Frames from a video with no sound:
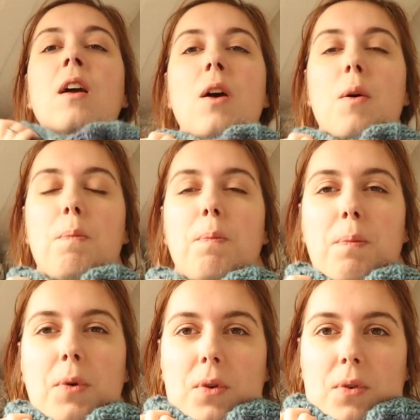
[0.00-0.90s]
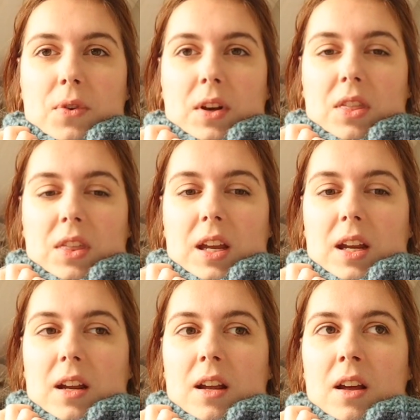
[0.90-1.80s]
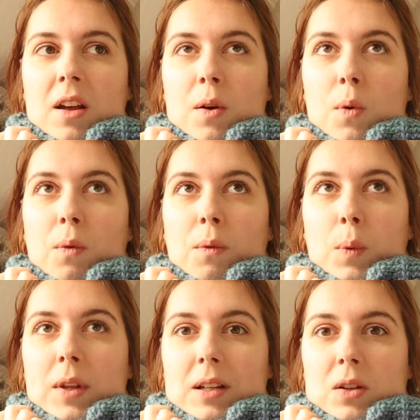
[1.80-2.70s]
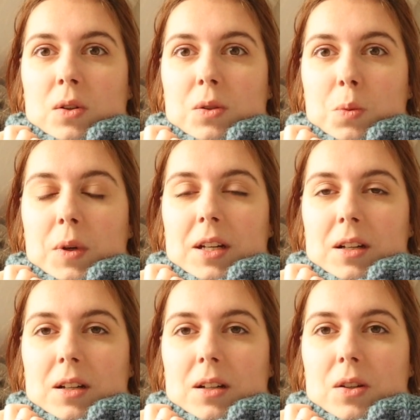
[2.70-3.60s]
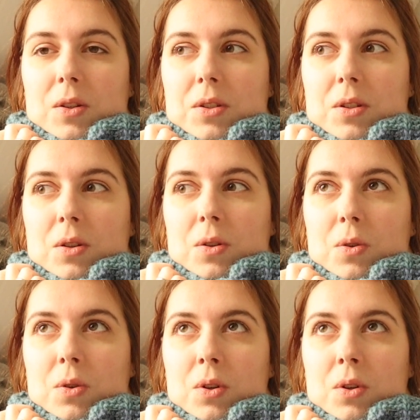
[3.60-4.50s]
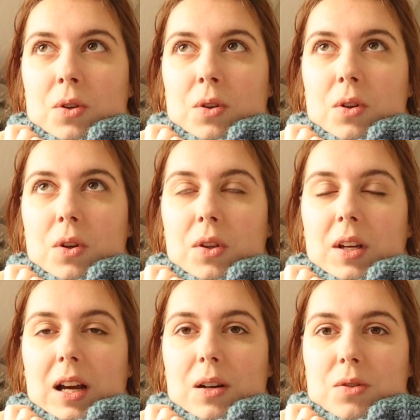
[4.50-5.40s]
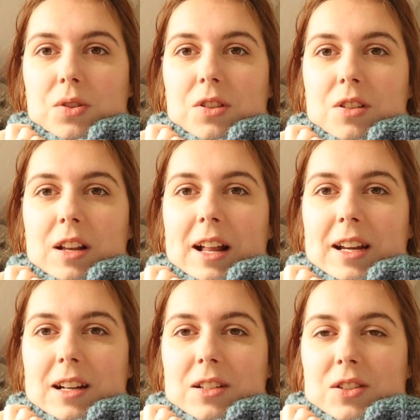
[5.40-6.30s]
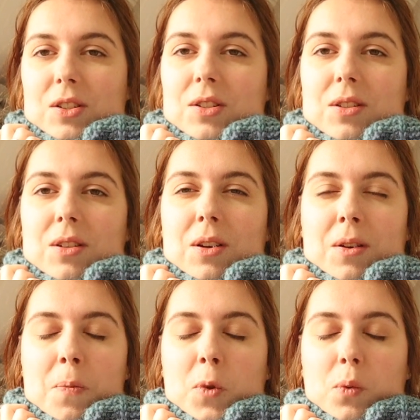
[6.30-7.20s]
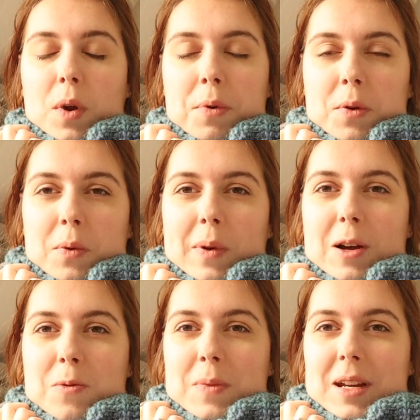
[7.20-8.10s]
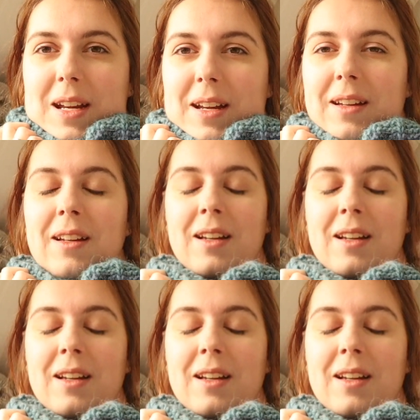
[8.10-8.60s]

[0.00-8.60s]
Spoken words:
a perfect thing with the cold weather, also on the couch, like just wrapping around me